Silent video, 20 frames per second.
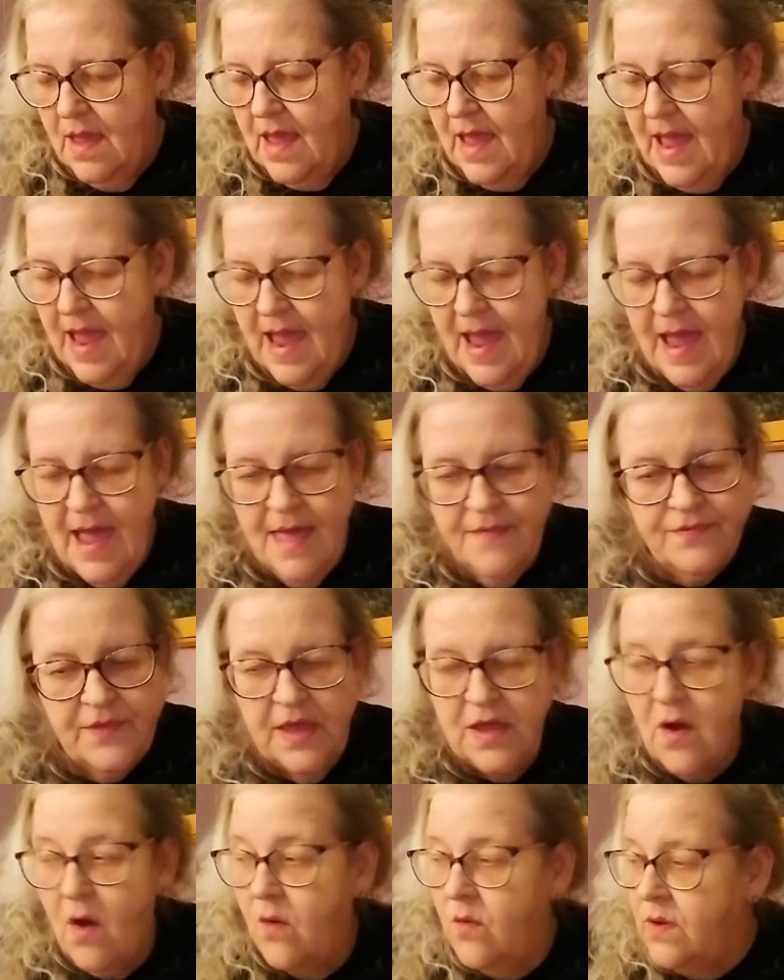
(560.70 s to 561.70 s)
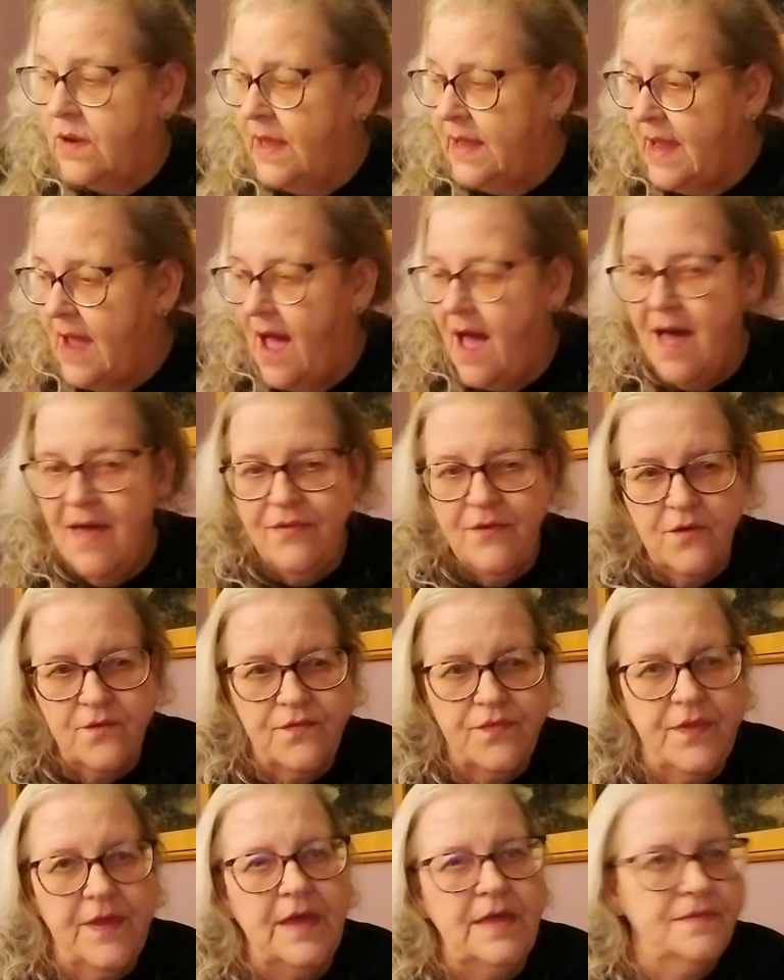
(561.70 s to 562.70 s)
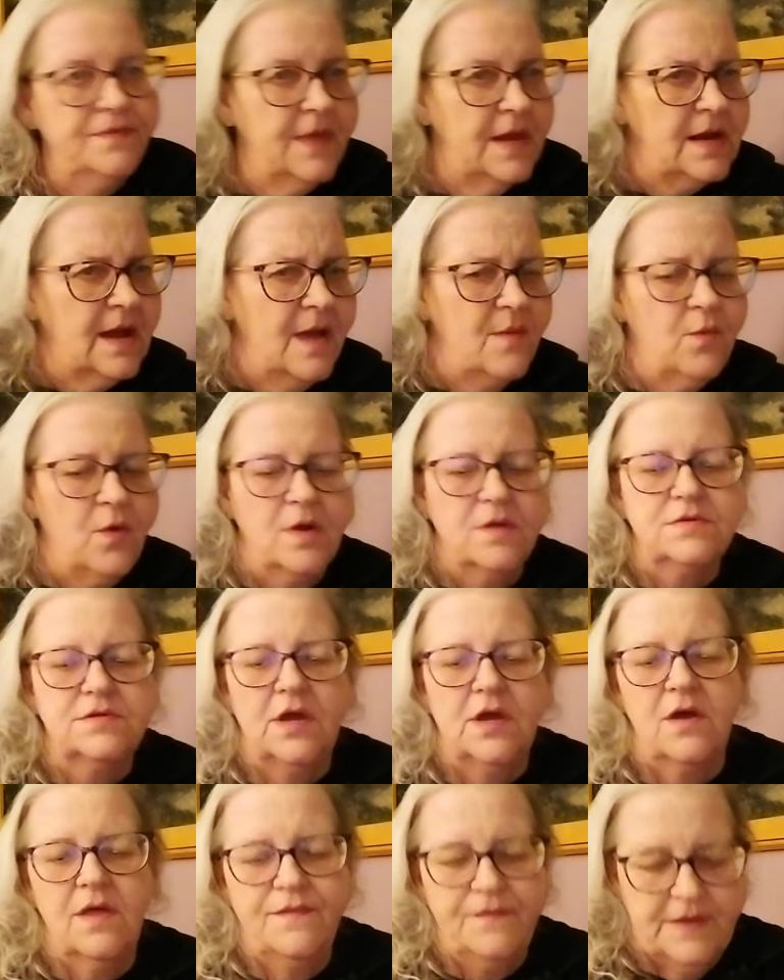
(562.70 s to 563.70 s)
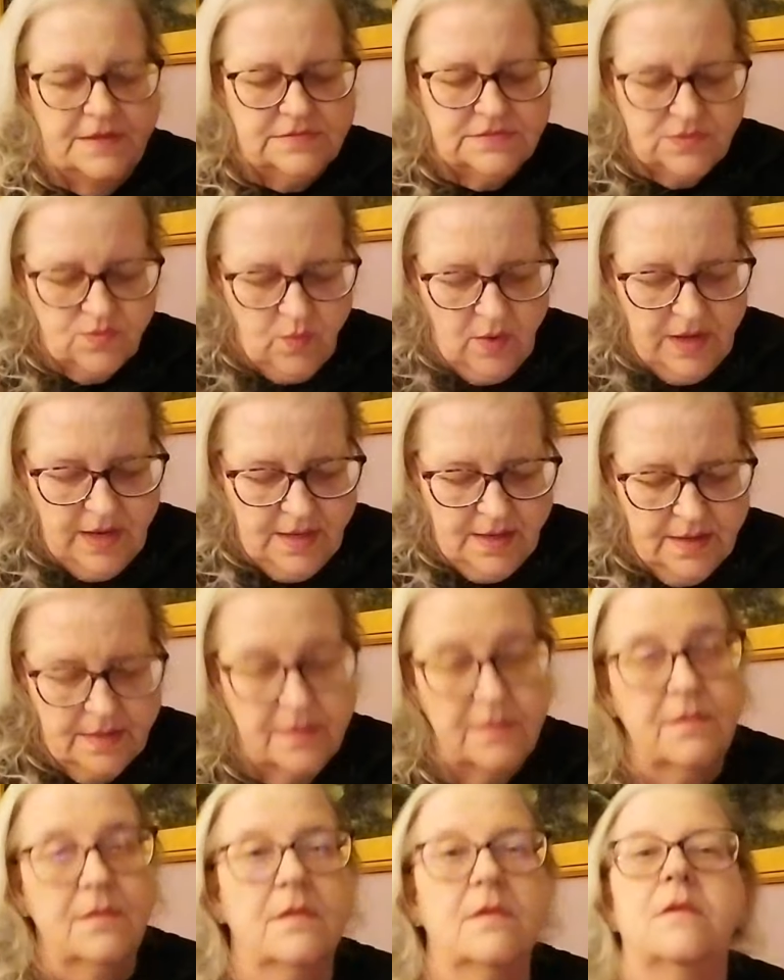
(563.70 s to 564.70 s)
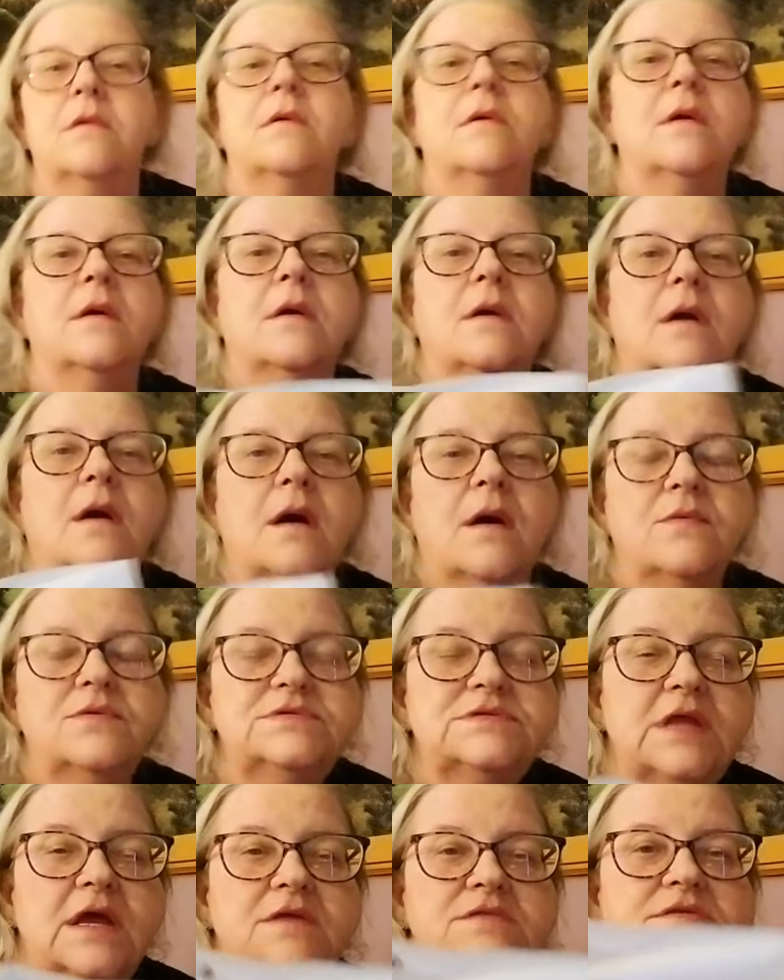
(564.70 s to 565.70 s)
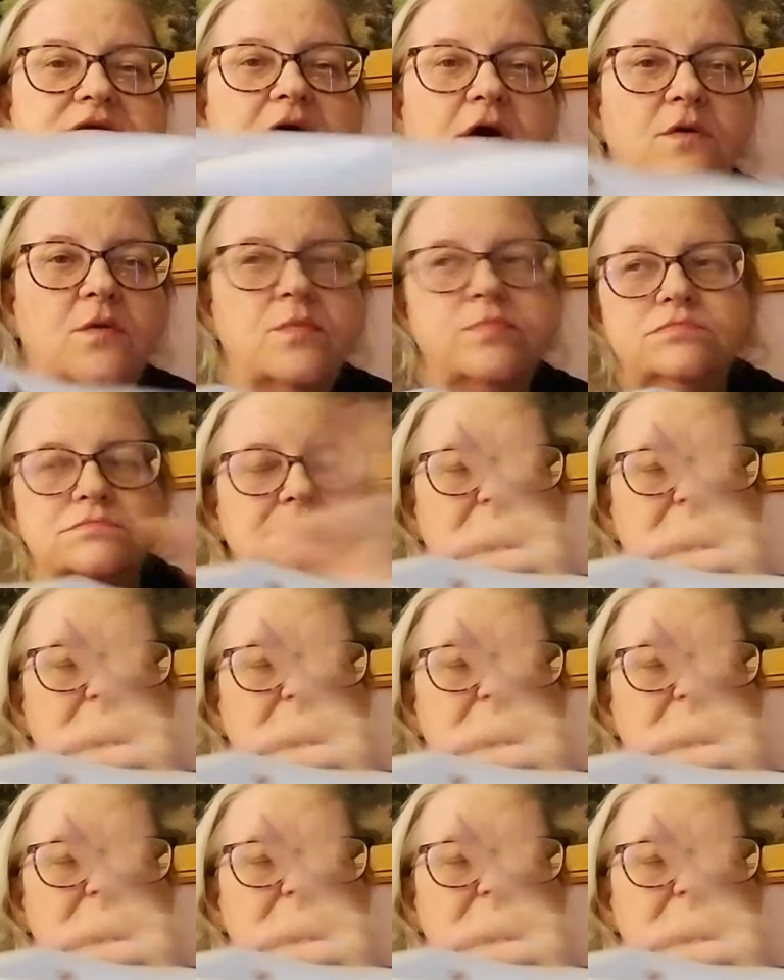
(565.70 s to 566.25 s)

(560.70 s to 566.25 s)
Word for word: And the only other thing that I worked on this week, I was not so